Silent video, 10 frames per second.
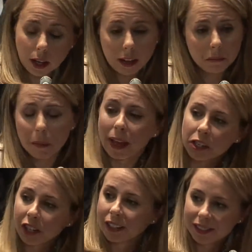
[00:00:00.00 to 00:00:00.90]
What
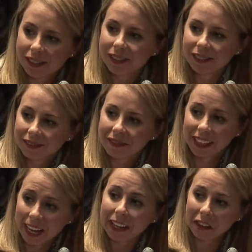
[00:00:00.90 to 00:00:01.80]
encourages your innovation? The
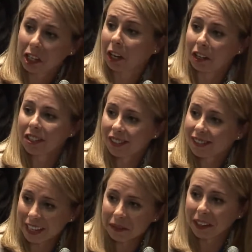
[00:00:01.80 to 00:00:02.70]
getting the cures.
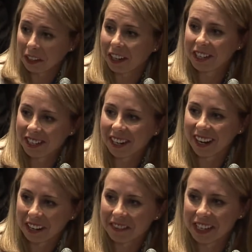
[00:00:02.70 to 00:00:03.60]
That's what encourages our
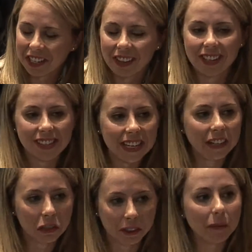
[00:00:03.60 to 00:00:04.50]
innovation. The
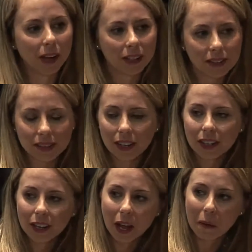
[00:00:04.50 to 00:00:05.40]
seeing treatments
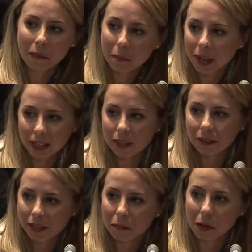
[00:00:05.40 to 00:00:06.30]
that make a
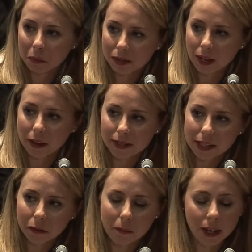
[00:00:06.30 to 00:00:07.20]
difference in people's lives.
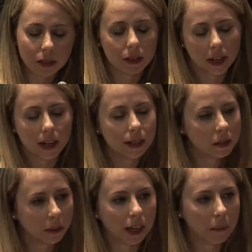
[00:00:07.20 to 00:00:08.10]
That's what makes our
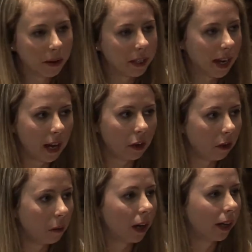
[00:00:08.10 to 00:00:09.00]
scientists wake up every day and go
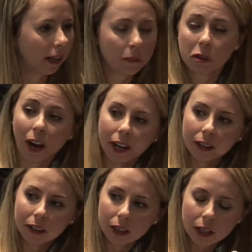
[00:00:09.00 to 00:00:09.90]
to work and keep trying.